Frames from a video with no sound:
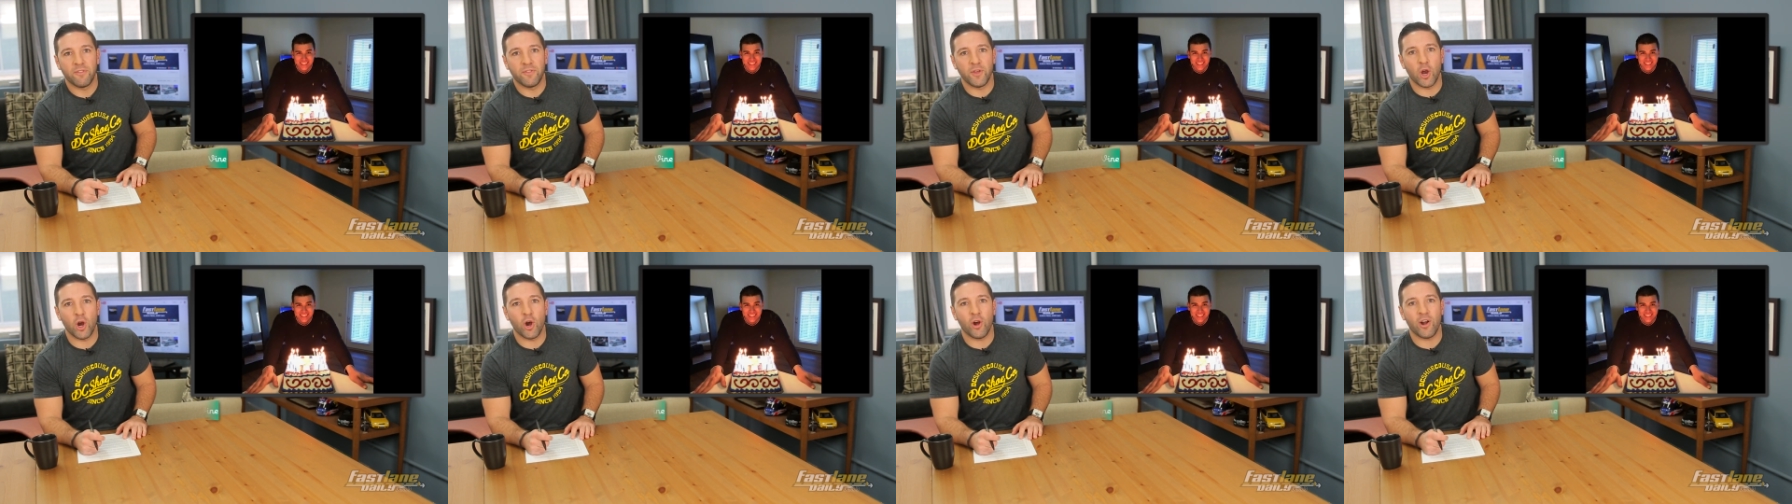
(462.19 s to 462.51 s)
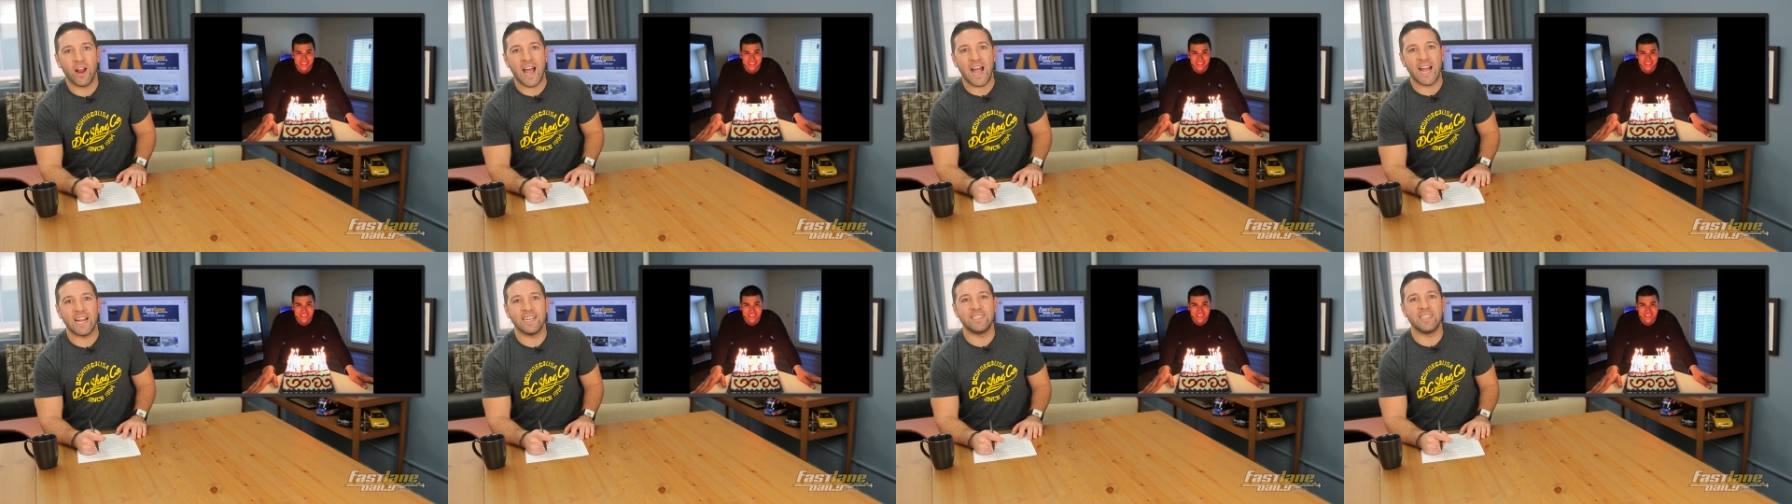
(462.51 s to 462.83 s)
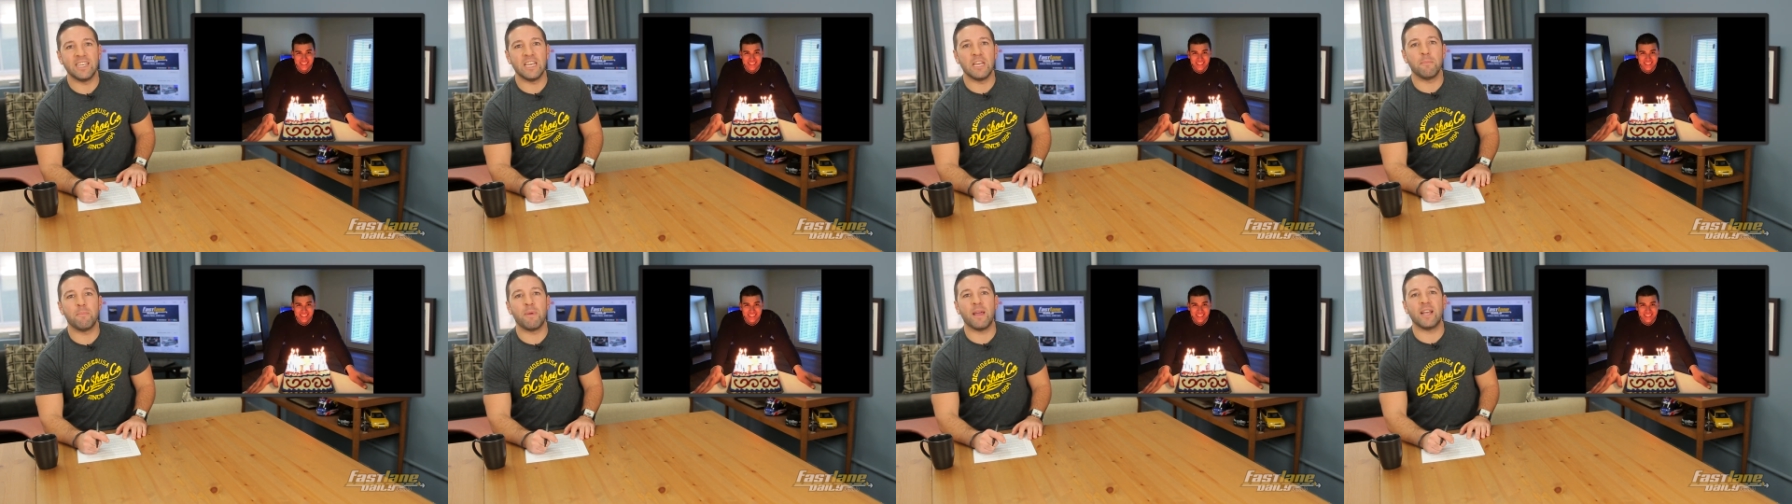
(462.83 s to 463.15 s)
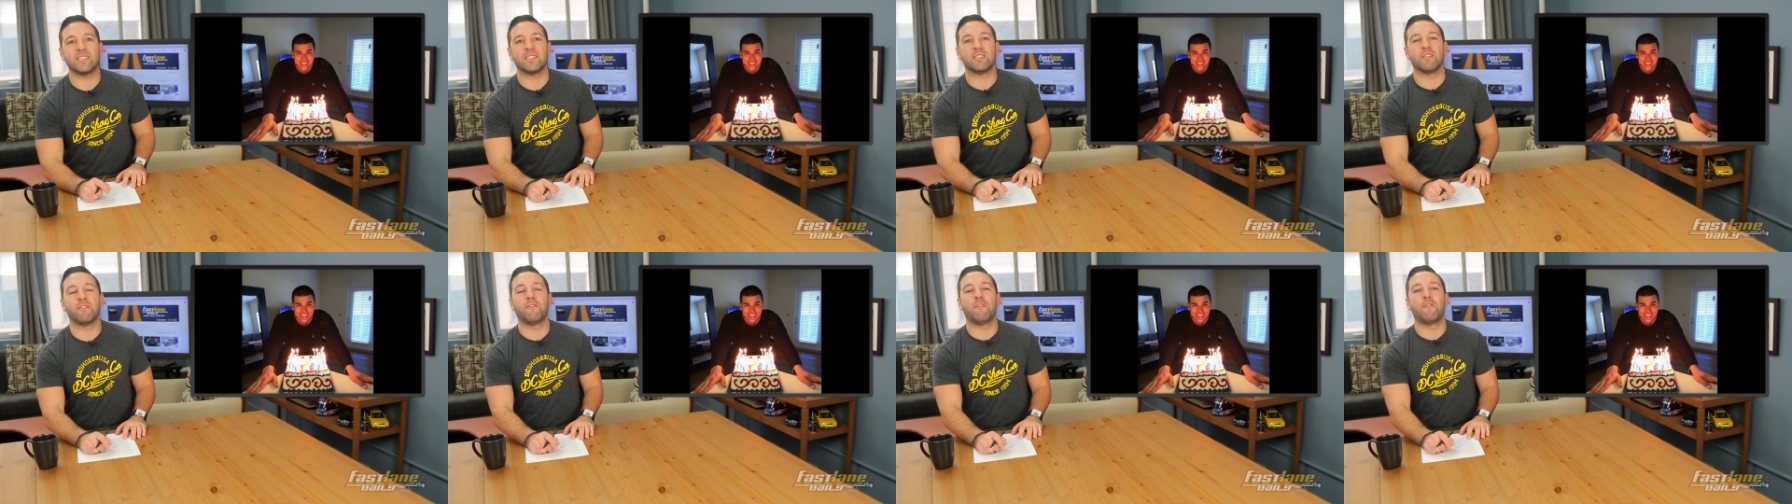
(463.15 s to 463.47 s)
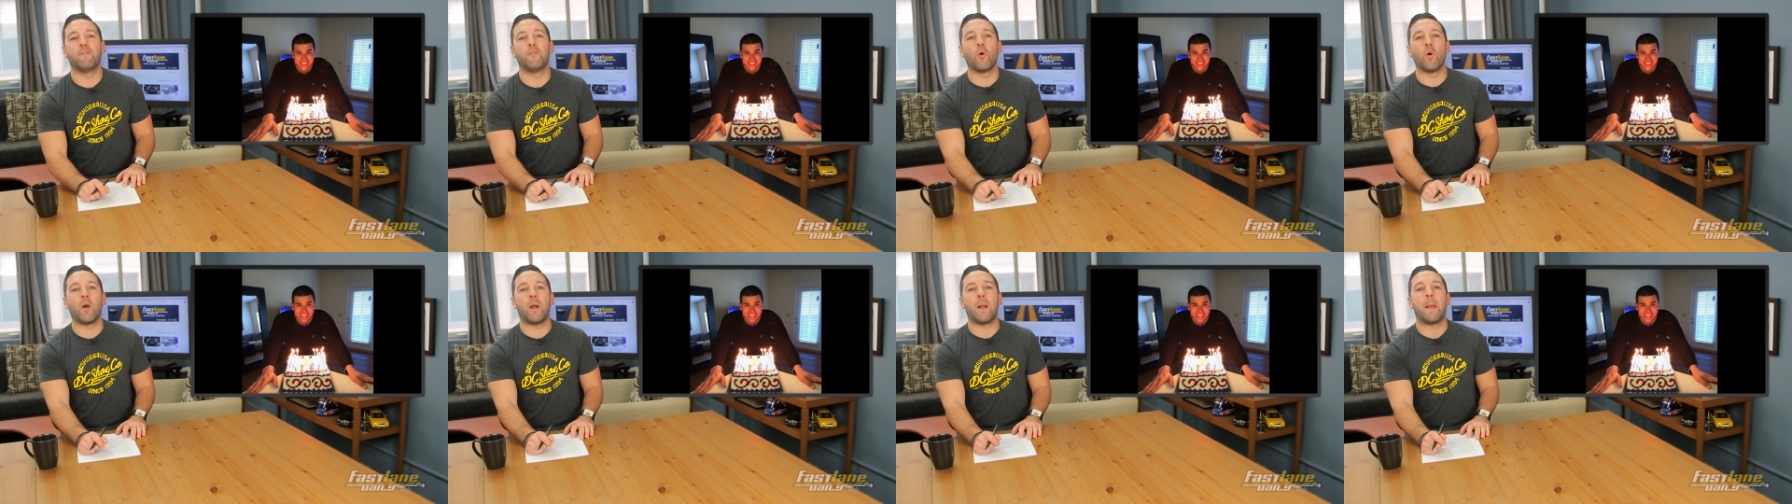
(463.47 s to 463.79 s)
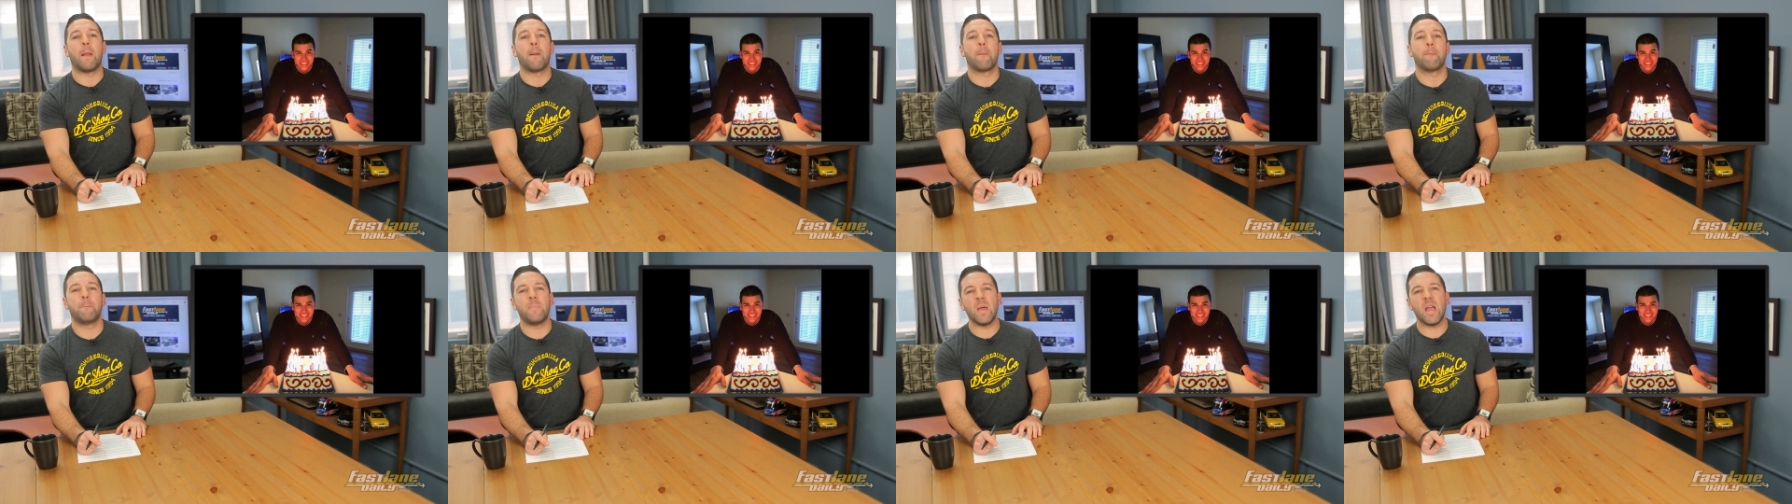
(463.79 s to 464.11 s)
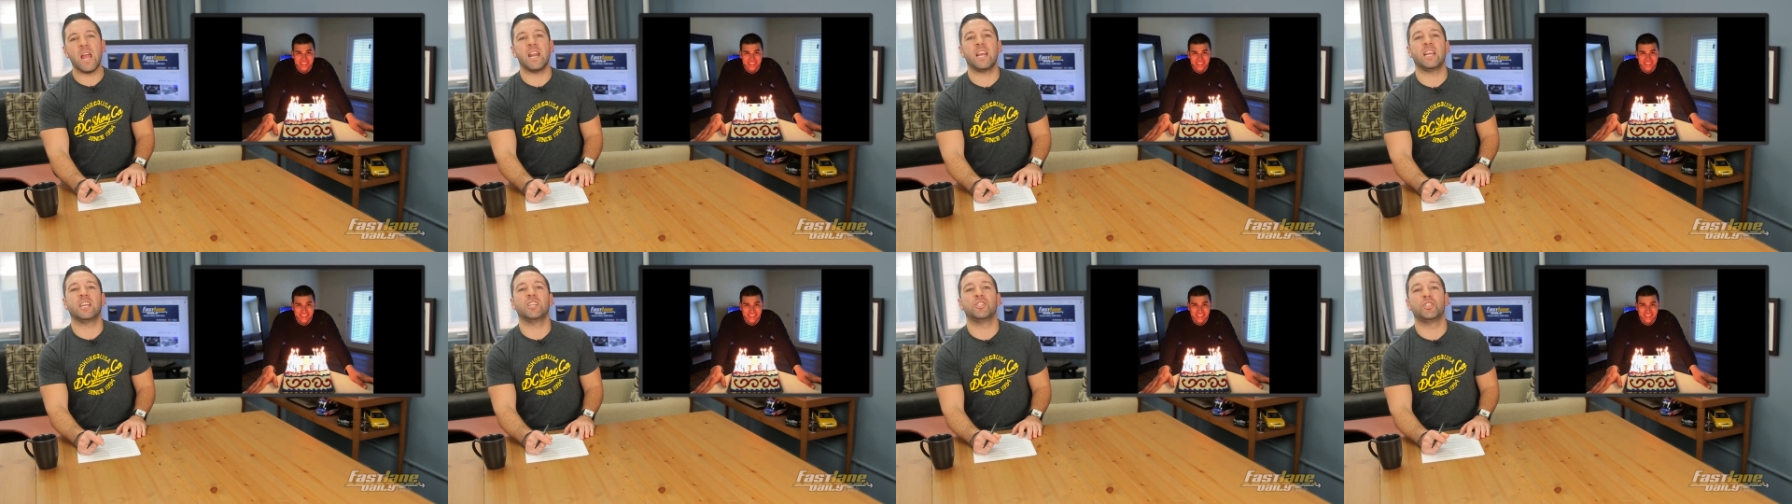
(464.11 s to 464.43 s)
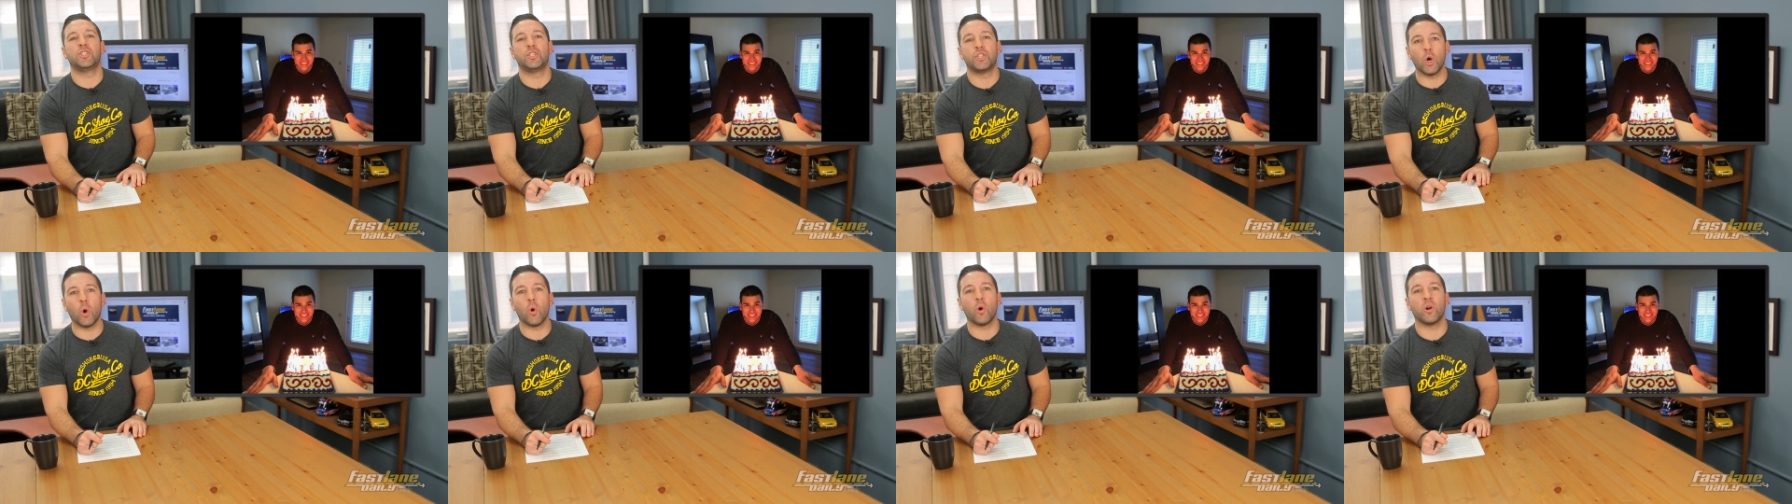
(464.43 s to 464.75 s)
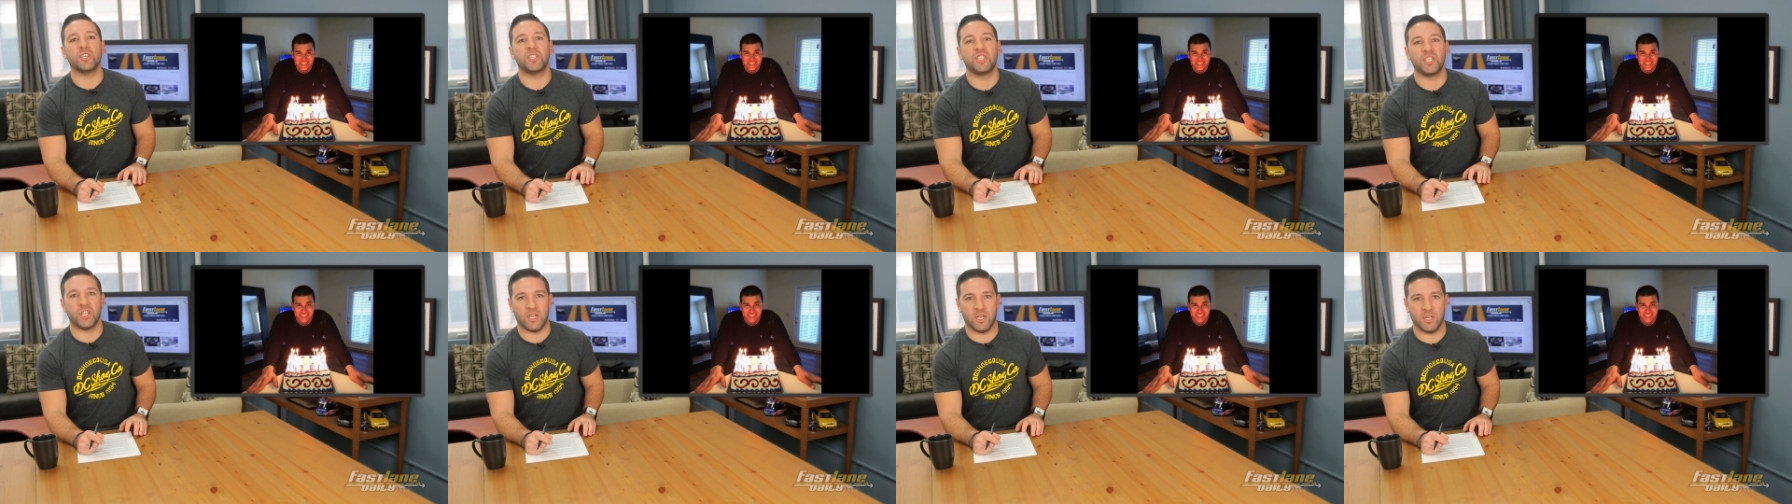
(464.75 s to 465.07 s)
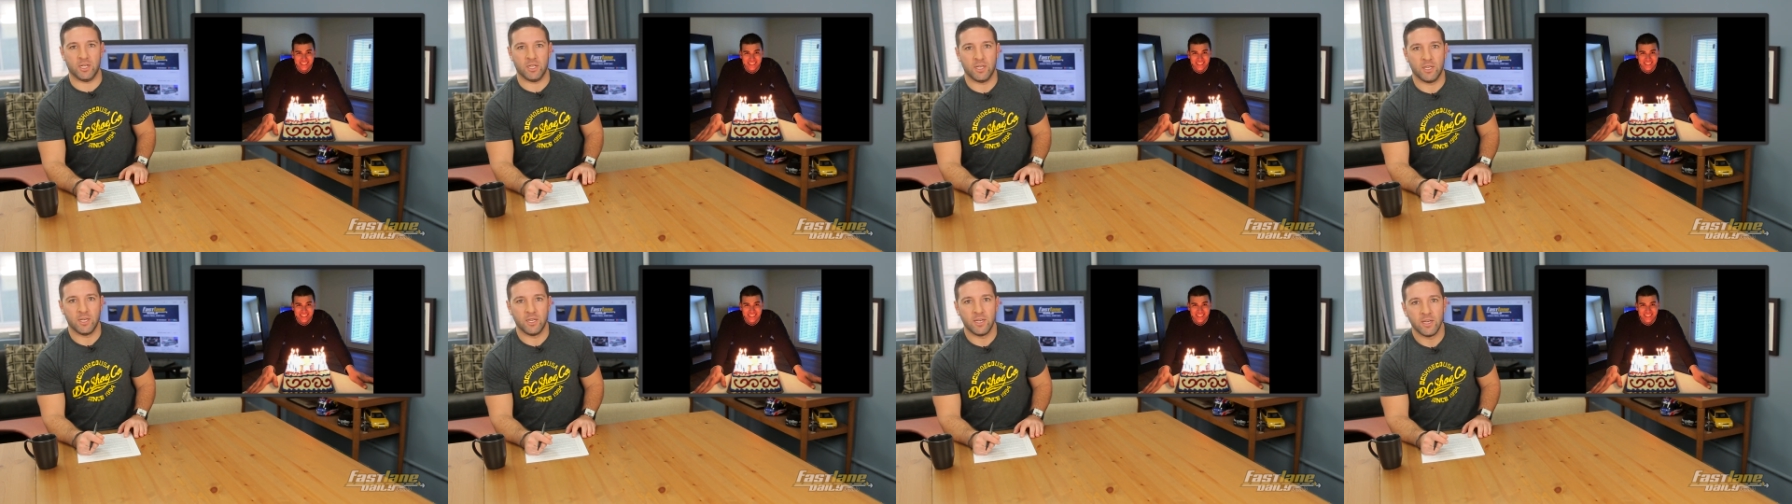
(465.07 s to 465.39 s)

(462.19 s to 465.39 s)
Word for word: 3rd ID based in Fort Benning, Georgia.